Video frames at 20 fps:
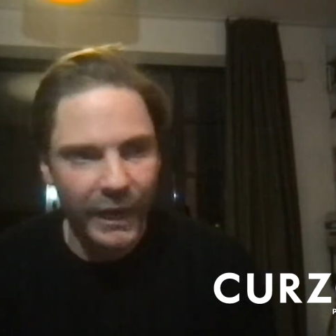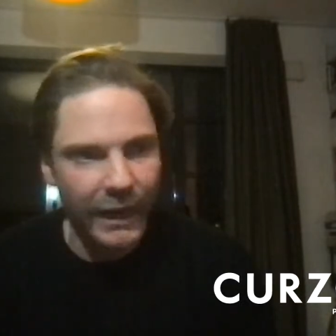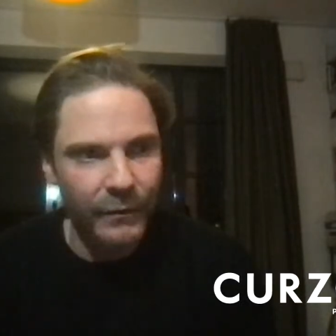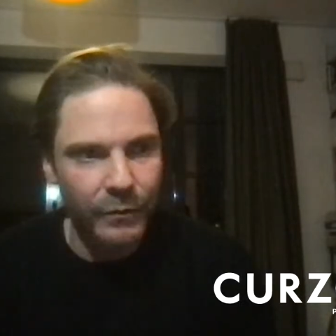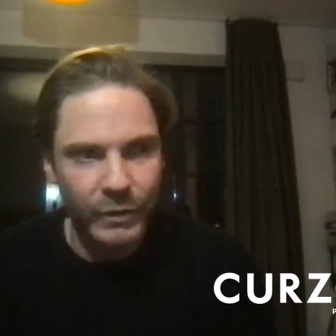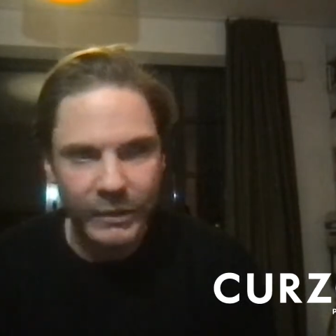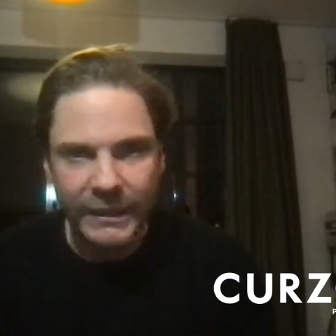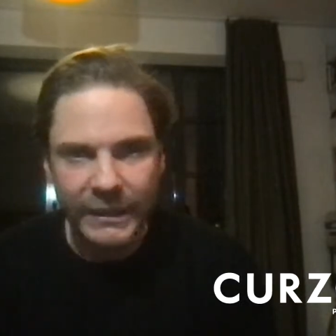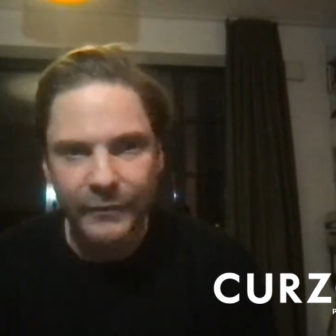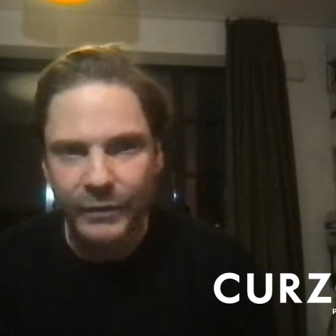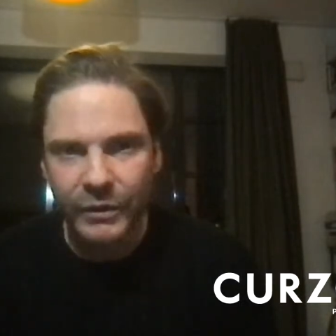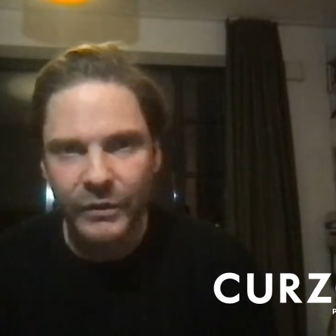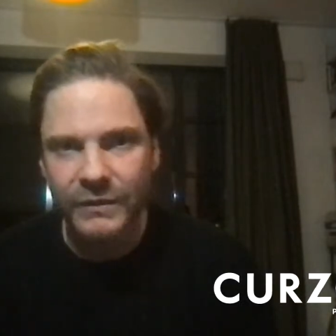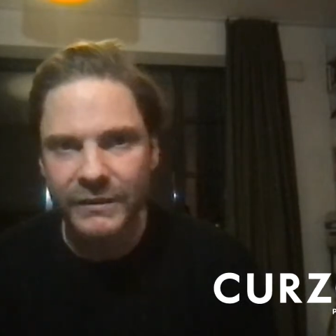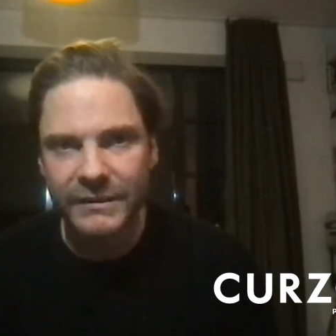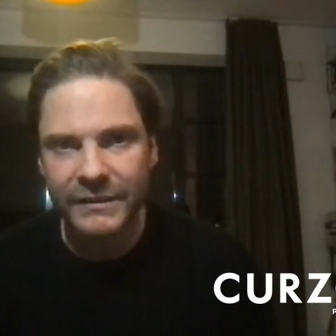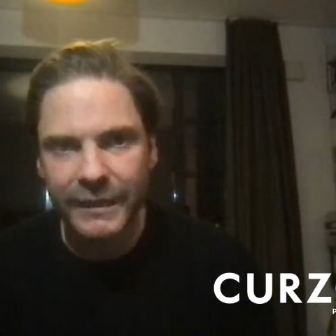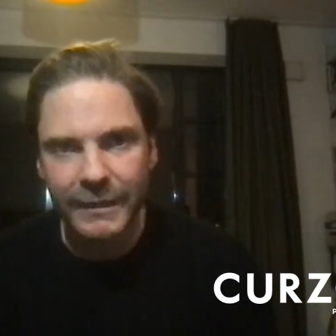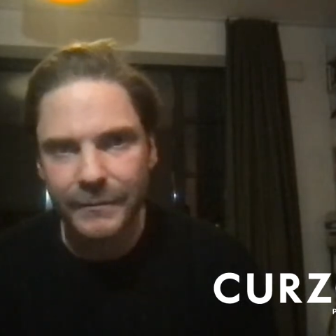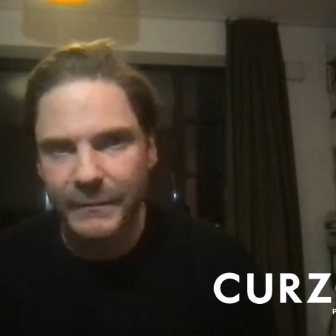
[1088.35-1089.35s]
would never
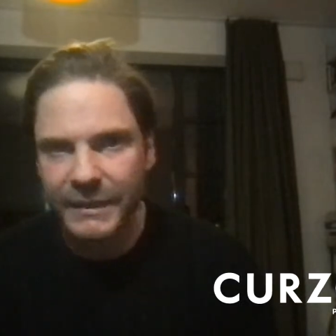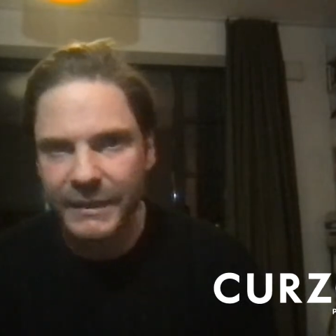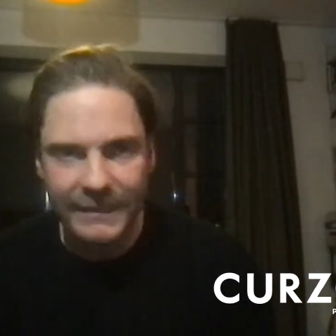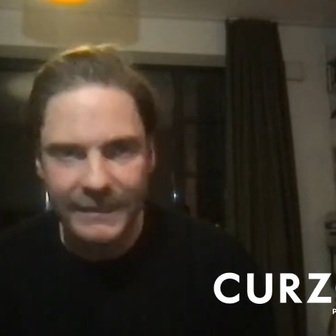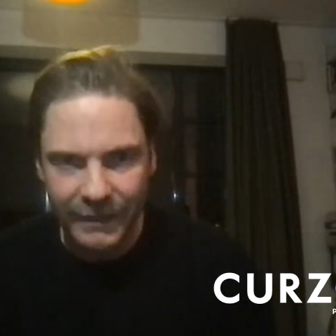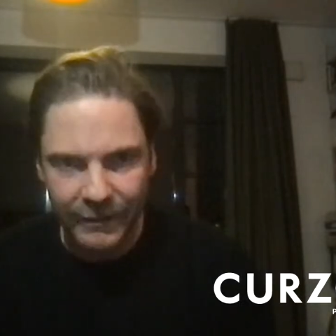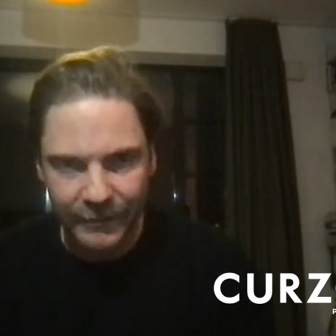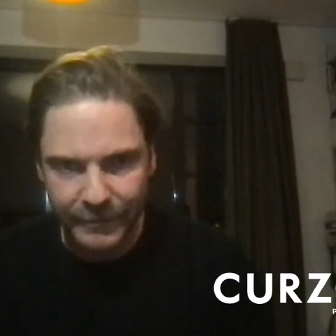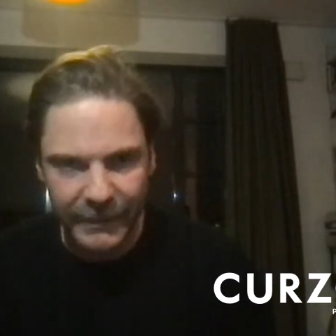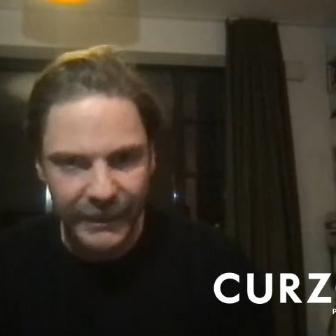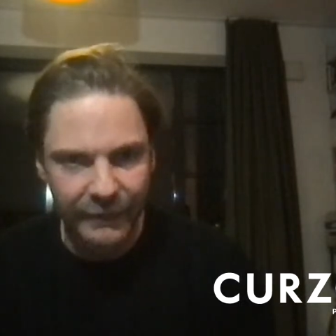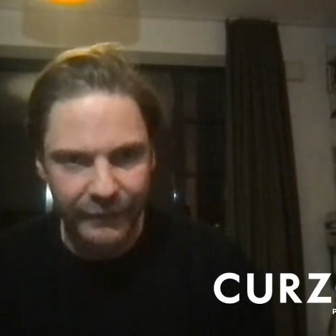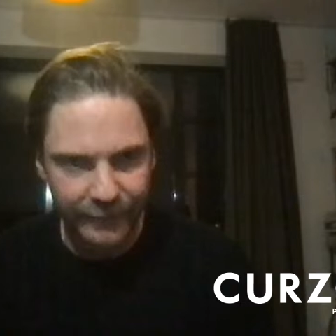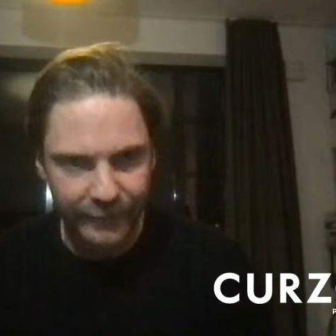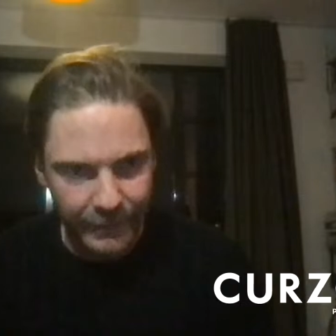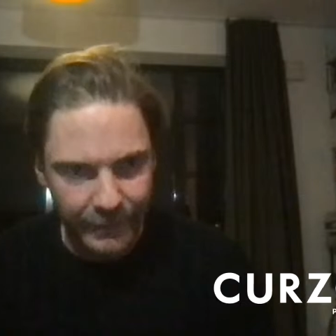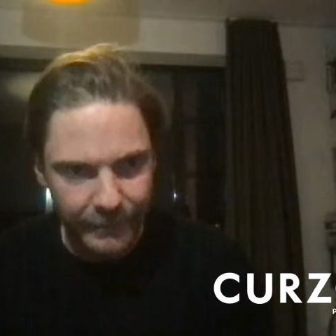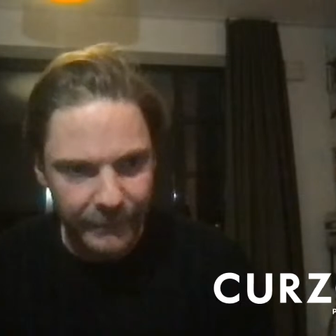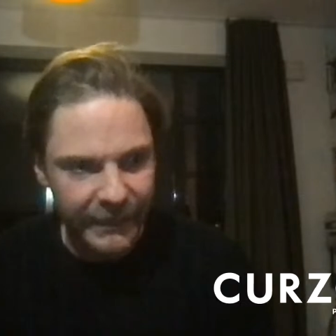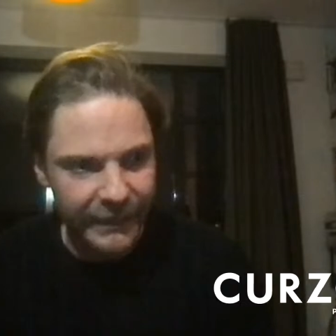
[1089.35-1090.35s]
consider myself being a
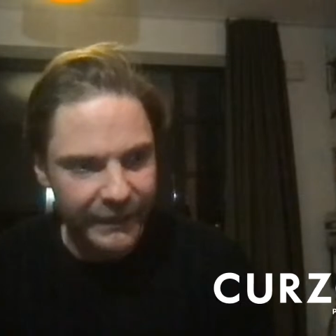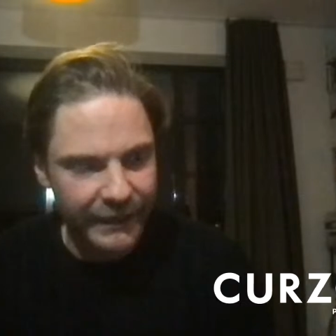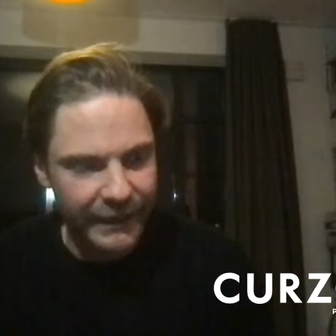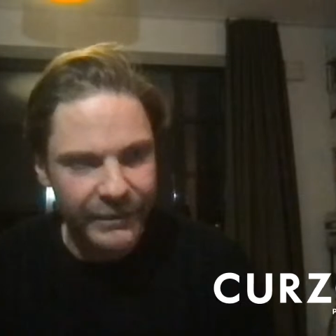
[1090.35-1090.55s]
filmmaker.